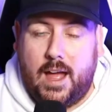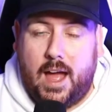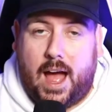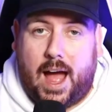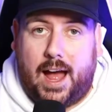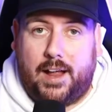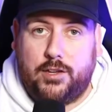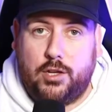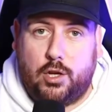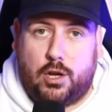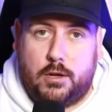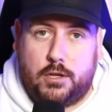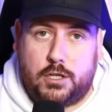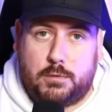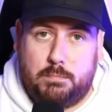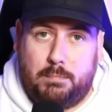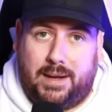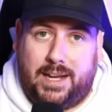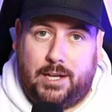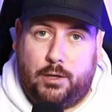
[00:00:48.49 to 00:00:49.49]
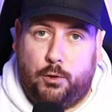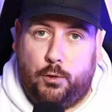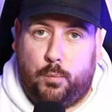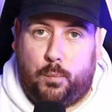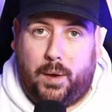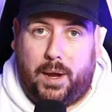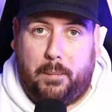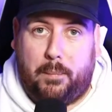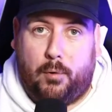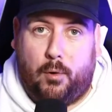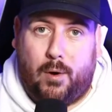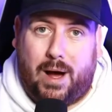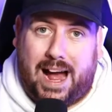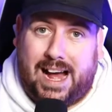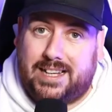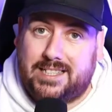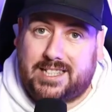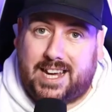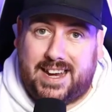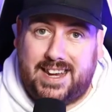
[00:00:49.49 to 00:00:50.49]
and you can just meet new people,
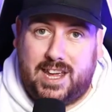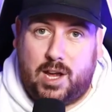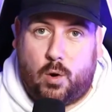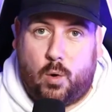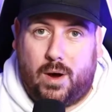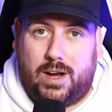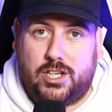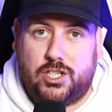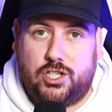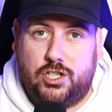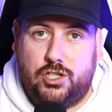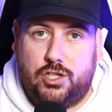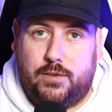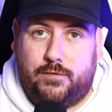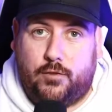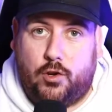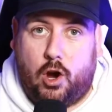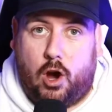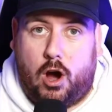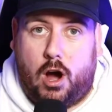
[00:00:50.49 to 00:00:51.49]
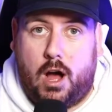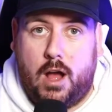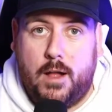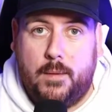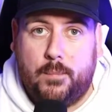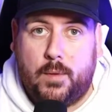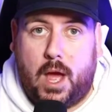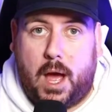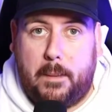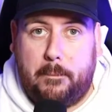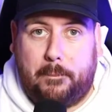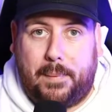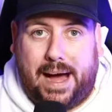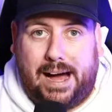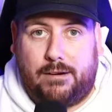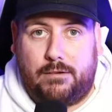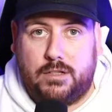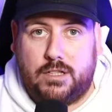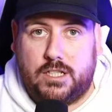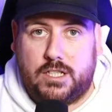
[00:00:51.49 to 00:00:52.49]
ask any questions you've got
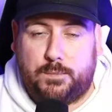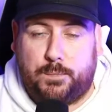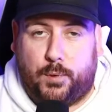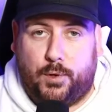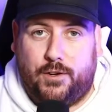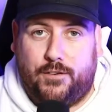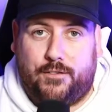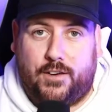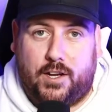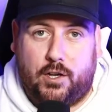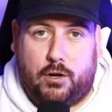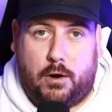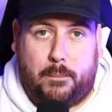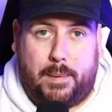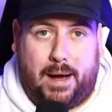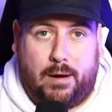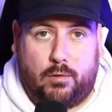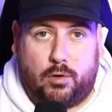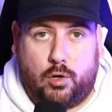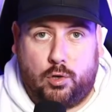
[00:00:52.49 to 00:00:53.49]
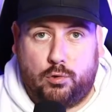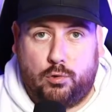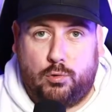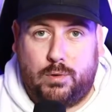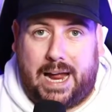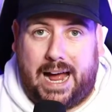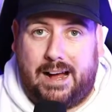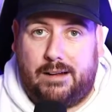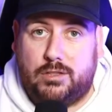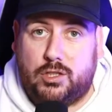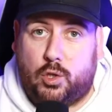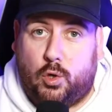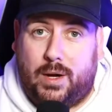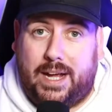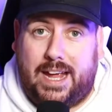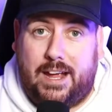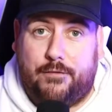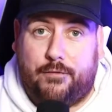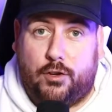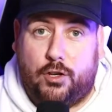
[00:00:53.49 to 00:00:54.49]
about the spoofing or about cooldowns or
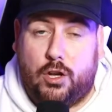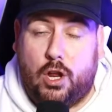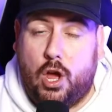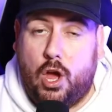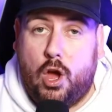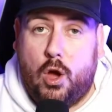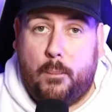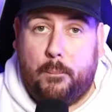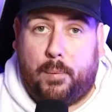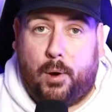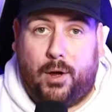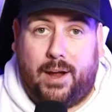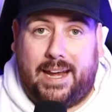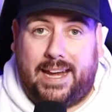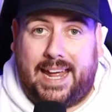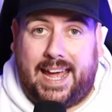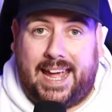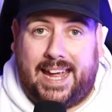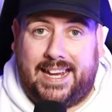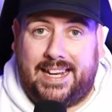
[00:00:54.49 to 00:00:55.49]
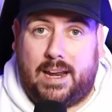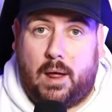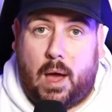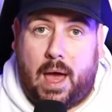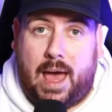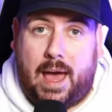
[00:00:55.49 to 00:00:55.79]
even putting in